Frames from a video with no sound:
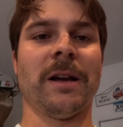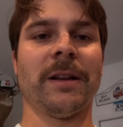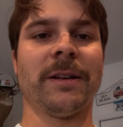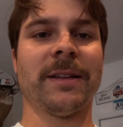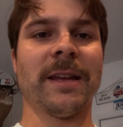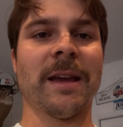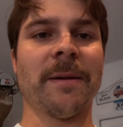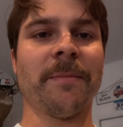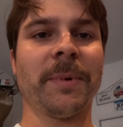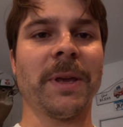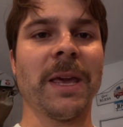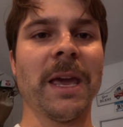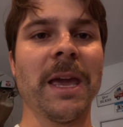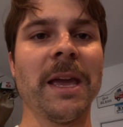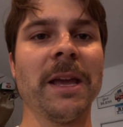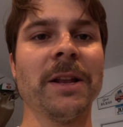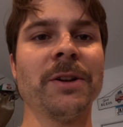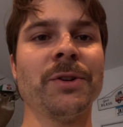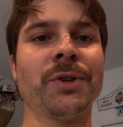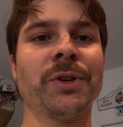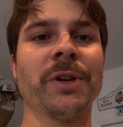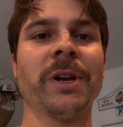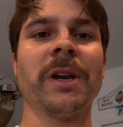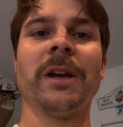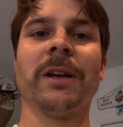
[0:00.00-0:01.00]
temp
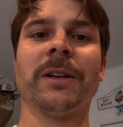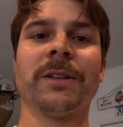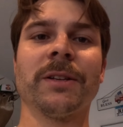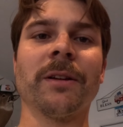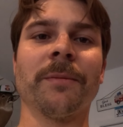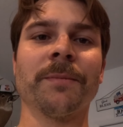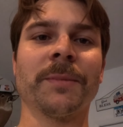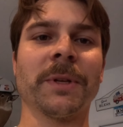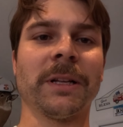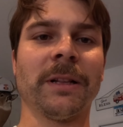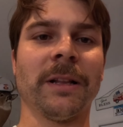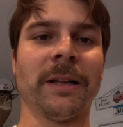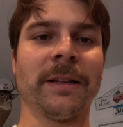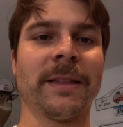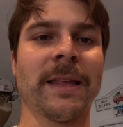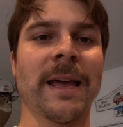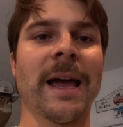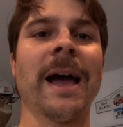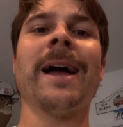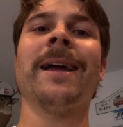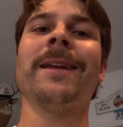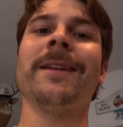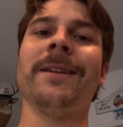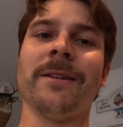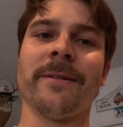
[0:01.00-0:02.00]
gauge, something like
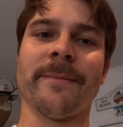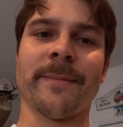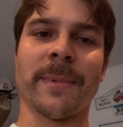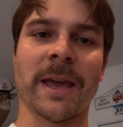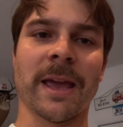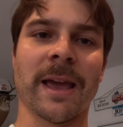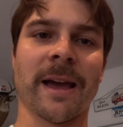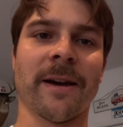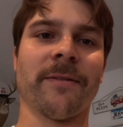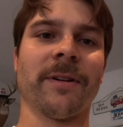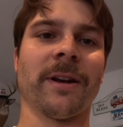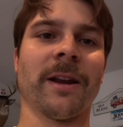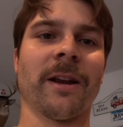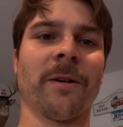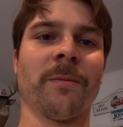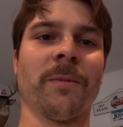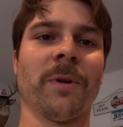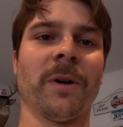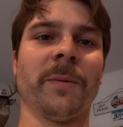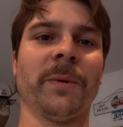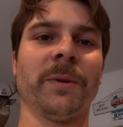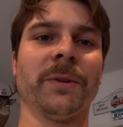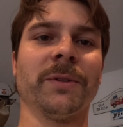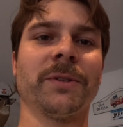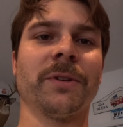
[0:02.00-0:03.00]
that, you may have an air
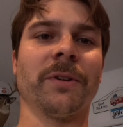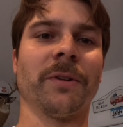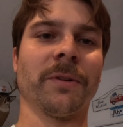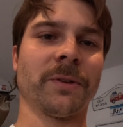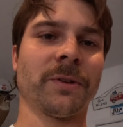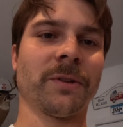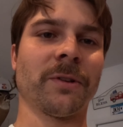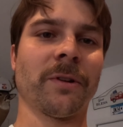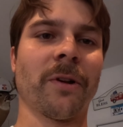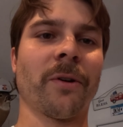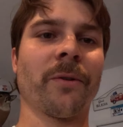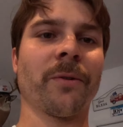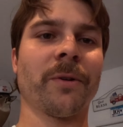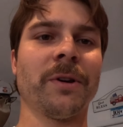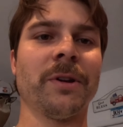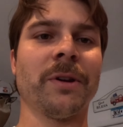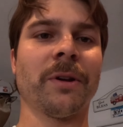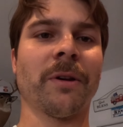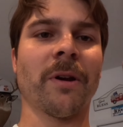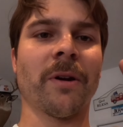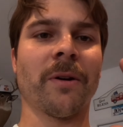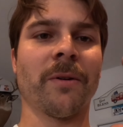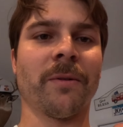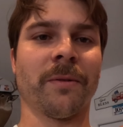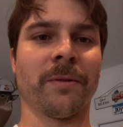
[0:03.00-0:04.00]
bubble. So the slower you
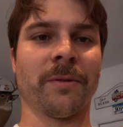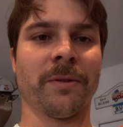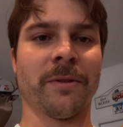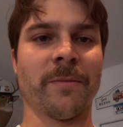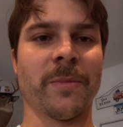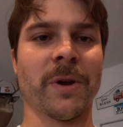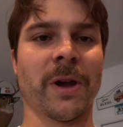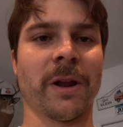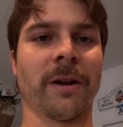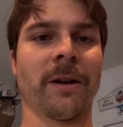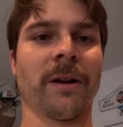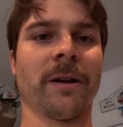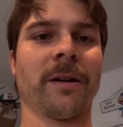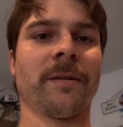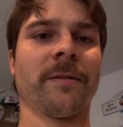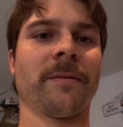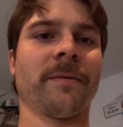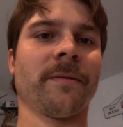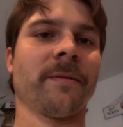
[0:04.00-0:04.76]
go, the better.